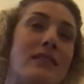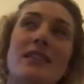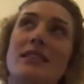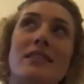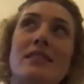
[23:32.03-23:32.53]

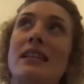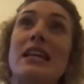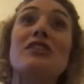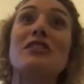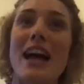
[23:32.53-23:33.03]
this is an
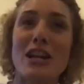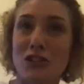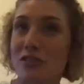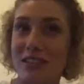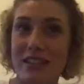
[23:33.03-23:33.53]

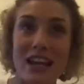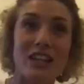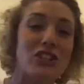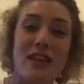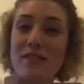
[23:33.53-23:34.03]
international
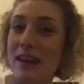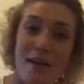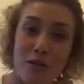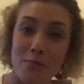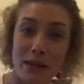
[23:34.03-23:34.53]
stage they've
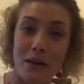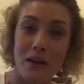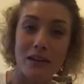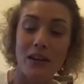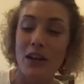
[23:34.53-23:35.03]
never been
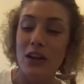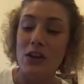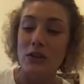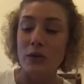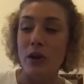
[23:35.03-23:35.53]
on,
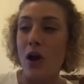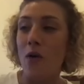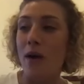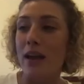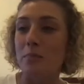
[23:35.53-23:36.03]
you
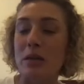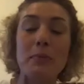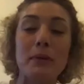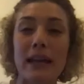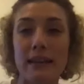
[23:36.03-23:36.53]
know, and
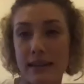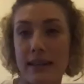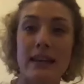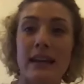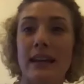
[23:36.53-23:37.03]
people get
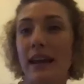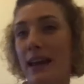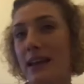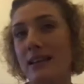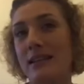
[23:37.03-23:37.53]
heated
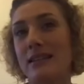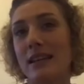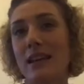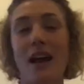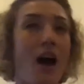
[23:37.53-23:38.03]
and
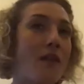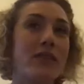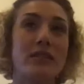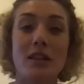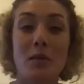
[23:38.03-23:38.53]

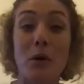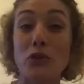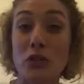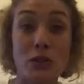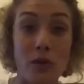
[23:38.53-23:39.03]
obviously
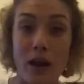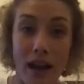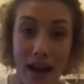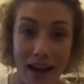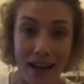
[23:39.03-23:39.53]
emotions run
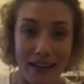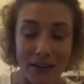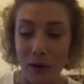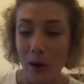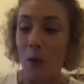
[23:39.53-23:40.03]
high,
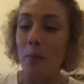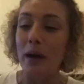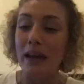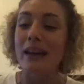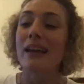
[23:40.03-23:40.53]
you know,
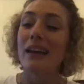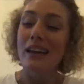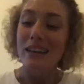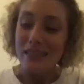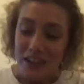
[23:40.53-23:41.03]
but
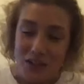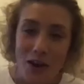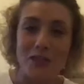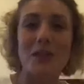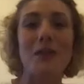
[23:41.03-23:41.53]
there's
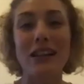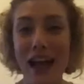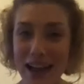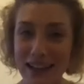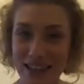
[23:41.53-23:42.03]
also
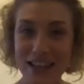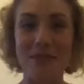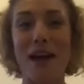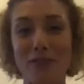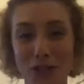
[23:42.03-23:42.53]
class that you
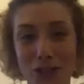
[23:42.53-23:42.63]
have to